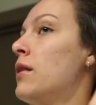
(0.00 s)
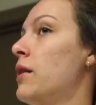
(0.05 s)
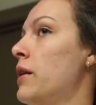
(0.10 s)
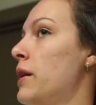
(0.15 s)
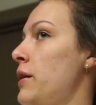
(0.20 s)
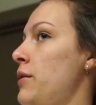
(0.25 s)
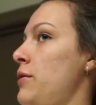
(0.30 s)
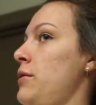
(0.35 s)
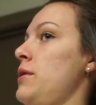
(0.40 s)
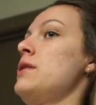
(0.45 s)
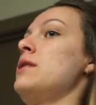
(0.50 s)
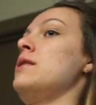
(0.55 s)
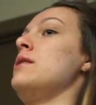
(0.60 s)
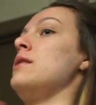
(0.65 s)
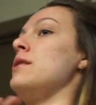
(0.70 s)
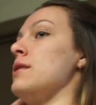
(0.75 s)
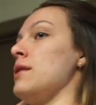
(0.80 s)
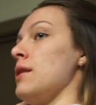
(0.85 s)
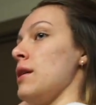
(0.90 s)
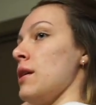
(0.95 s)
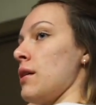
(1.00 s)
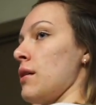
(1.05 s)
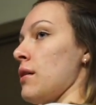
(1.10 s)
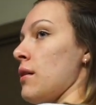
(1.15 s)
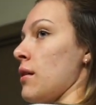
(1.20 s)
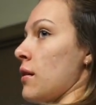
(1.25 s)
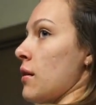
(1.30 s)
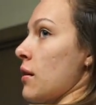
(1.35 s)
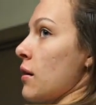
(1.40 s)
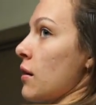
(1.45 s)
Literally, this link
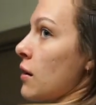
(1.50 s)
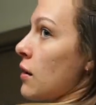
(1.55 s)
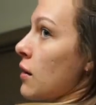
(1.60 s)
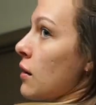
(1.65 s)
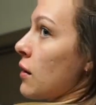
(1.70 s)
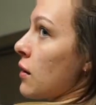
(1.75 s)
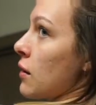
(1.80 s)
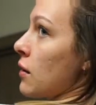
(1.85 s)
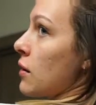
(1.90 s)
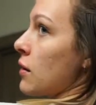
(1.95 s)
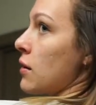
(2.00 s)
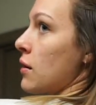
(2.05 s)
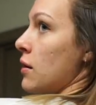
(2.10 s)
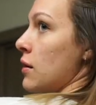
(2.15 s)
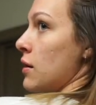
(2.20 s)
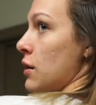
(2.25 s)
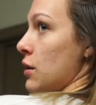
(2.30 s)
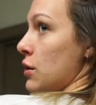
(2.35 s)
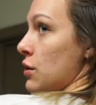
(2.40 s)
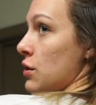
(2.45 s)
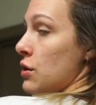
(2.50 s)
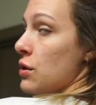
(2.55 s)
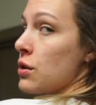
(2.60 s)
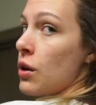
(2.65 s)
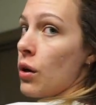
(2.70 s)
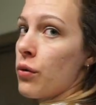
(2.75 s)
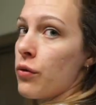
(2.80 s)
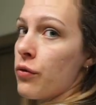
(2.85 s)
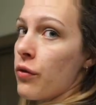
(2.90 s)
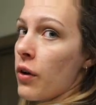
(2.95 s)
is
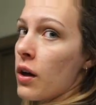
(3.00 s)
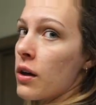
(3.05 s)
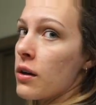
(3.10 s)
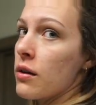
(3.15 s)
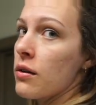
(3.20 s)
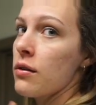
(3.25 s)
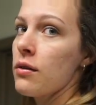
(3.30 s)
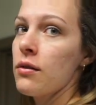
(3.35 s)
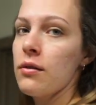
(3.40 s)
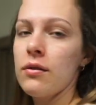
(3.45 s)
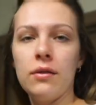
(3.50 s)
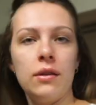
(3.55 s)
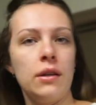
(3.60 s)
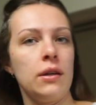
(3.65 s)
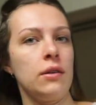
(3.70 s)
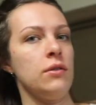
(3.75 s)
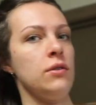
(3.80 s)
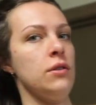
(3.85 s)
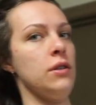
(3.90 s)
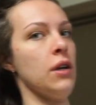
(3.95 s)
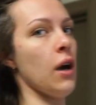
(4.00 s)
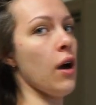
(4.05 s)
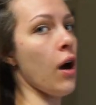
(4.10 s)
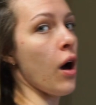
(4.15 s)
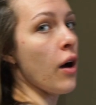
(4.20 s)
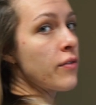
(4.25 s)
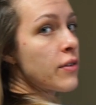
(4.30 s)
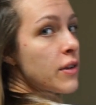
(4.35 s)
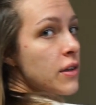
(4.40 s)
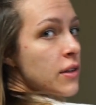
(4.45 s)
so fun. Like, duh,
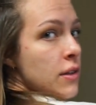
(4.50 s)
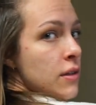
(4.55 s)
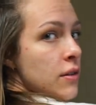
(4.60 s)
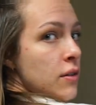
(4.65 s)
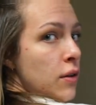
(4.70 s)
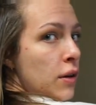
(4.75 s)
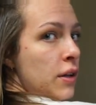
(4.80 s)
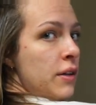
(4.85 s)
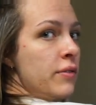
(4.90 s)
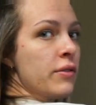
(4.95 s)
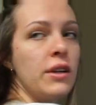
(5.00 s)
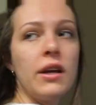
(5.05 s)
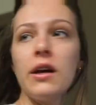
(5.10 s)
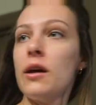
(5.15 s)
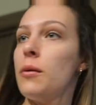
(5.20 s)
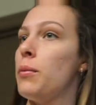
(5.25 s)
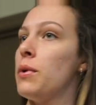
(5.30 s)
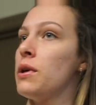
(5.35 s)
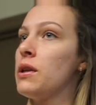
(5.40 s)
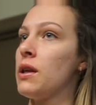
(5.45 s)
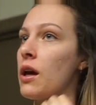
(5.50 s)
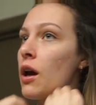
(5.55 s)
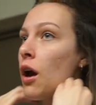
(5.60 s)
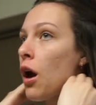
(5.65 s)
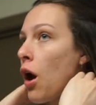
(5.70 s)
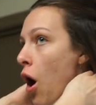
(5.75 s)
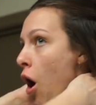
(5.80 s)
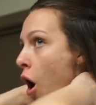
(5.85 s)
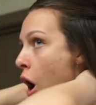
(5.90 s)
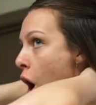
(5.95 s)
obviously it's not even yet, but
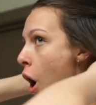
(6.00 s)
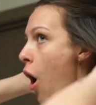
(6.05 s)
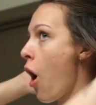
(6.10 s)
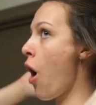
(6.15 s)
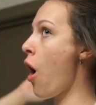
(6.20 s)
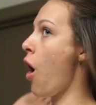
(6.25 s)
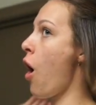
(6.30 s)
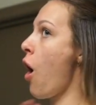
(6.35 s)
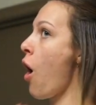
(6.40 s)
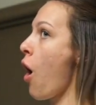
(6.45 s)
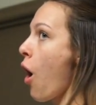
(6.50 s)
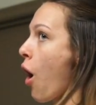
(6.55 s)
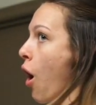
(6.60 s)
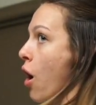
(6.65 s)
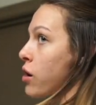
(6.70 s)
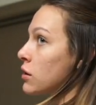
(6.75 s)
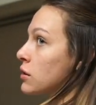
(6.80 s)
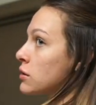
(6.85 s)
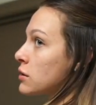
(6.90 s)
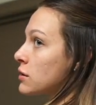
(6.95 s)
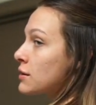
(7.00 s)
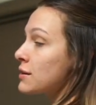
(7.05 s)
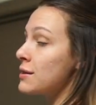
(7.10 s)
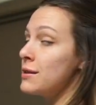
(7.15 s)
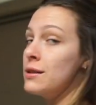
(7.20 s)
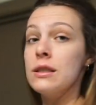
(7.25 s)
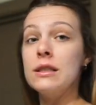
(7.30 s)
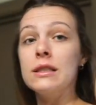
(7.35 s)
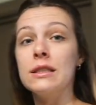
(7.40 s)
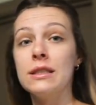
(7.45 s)
like,
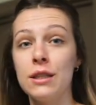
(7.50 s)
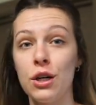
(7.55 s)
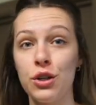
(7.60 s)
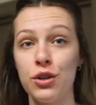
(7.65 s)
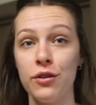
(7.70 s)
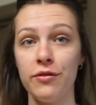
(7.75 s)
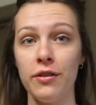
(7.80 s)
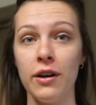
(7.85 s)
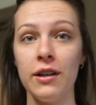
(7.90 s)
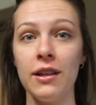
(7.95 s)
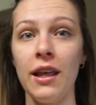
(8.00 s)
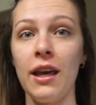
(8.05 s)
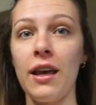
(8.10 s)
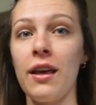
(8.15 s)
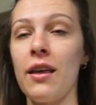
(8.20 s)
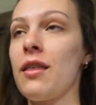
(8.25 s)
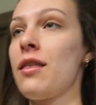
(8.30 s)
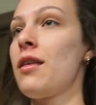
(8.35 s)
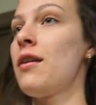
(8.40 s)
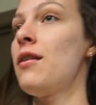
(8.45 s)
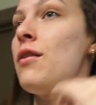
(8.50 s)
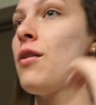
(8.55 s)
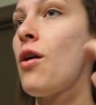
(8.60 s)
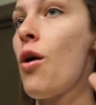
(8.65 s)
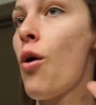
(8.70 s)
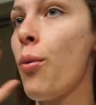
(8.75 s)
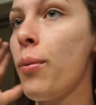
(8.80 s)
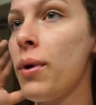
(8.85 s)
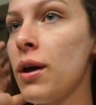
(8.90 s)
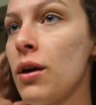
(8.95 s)
this is such a fun link.
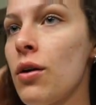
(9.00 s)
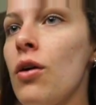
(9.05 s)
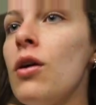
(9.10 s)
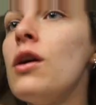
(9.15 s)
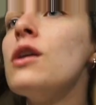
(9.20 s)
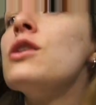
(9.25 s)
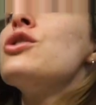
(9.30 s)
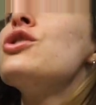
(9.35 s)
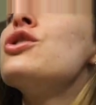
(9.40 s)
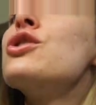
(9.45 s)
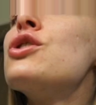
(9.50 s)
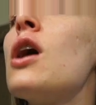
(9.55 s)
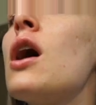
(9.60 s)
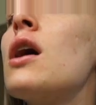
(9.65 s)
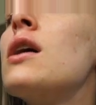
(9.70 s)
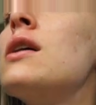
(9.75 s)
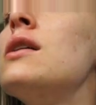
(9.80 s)
Oh my gosh.